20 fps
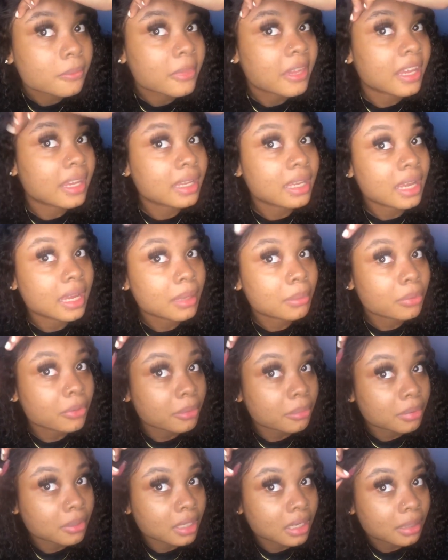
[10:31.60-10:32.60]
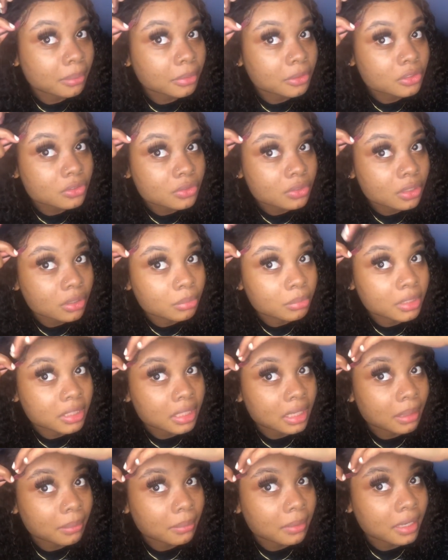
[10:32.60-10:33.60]
It came pre-plugged, but you know me,
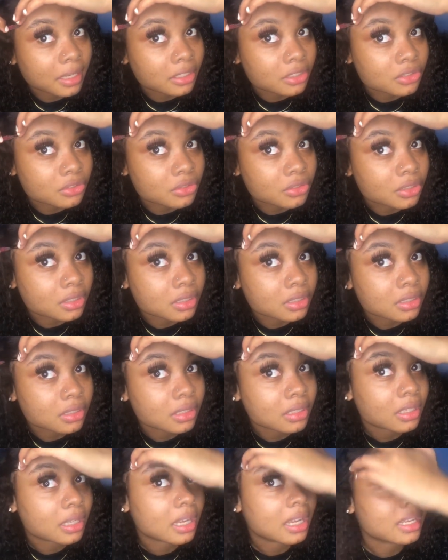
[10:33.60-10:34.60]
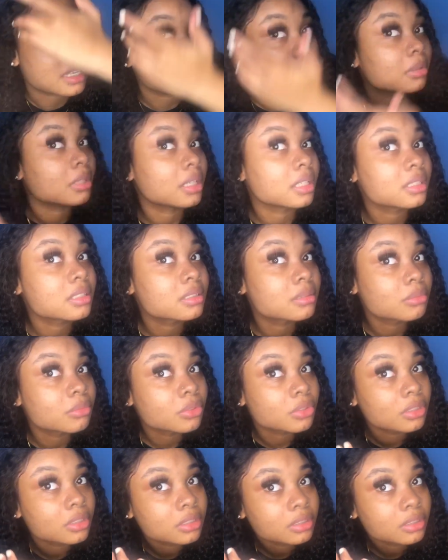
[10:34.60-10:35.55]
I'm extra. I had to plug it some more.